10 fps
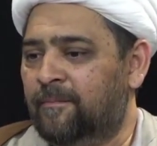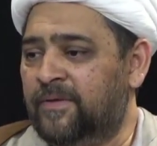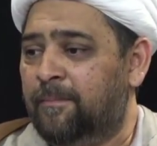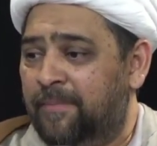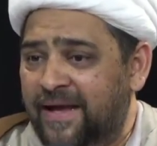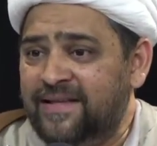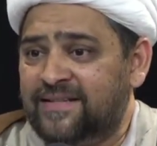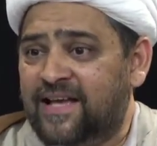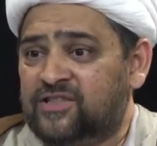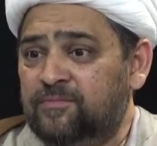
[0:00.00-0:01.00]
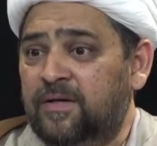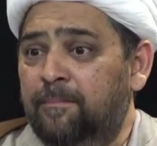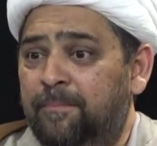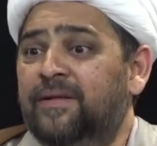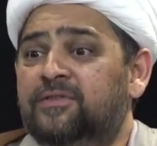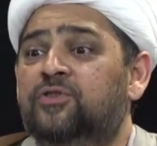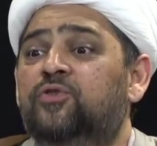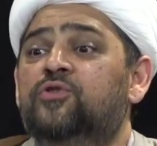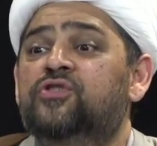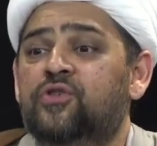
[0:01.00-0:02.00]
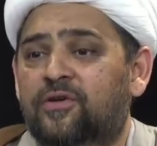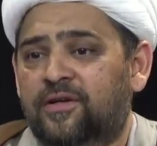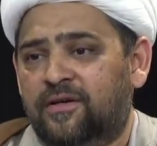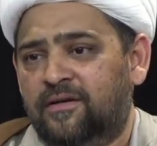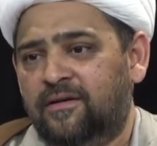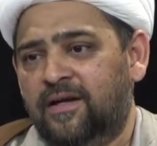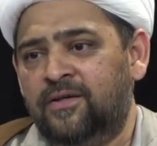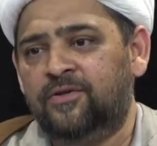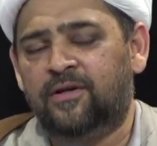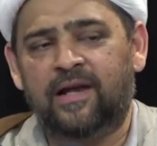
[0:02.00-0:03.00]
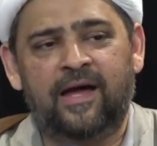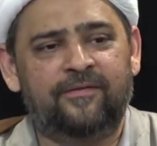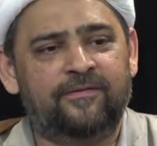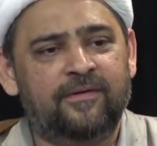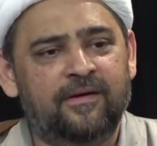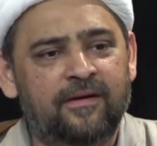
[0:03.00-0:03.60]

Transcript: The base has to be built to do shukr in your life.